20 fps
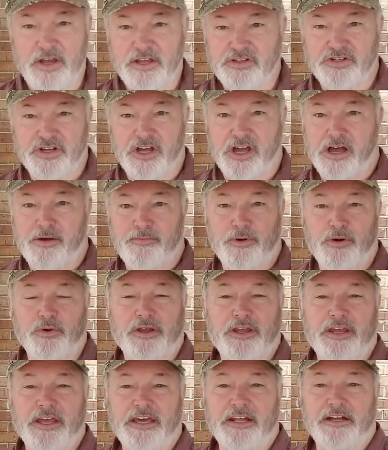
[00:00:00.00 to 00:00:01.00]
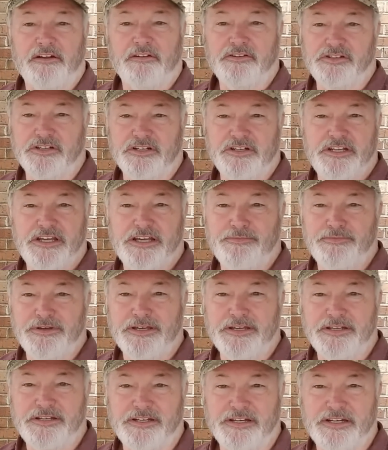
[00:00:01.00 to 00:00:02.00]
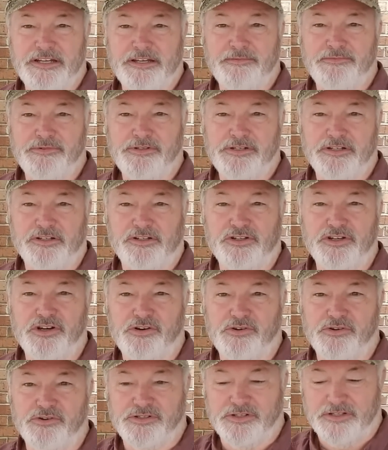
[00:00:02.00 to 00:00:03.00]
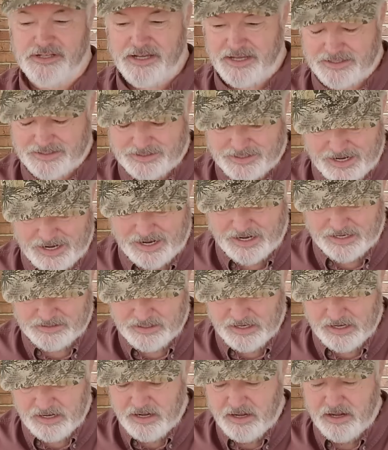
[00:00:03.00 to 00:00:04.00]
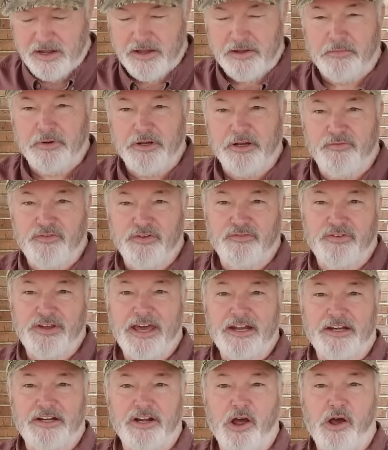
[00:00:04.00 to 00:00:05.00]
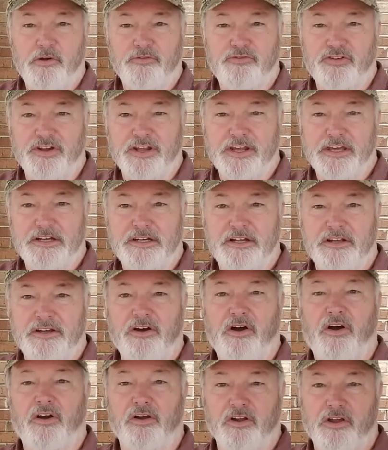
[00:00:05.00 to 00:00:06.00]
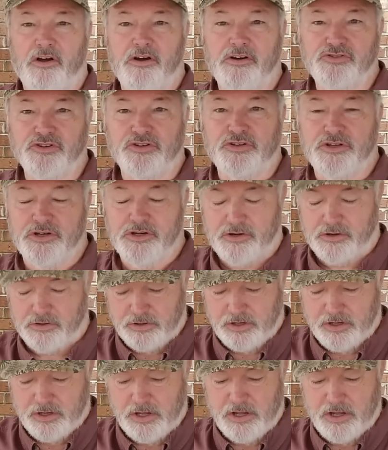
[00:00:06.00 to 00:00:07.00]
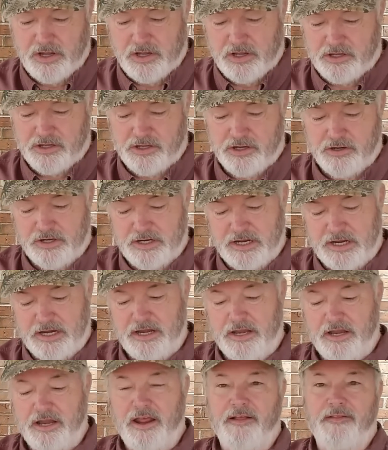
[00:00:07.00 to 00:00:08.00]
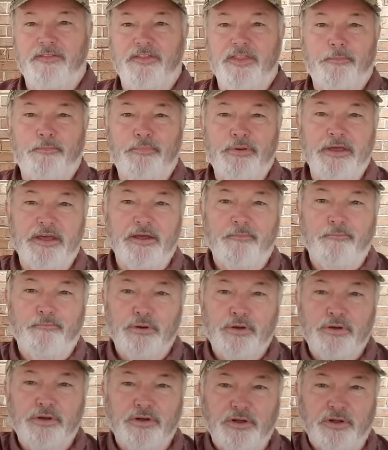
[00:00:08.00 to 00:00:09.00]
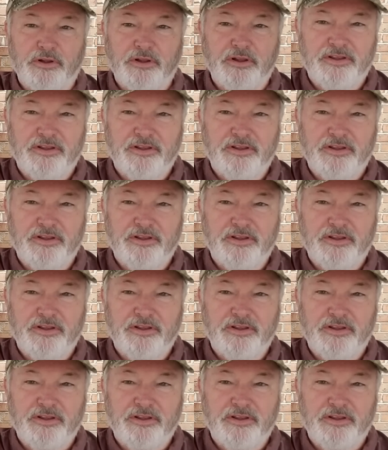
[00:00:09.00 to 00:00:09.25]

job on kettles and WSMs and cookers of that size. But if you've got an offset or a larger cooker, you need the Pit Bull.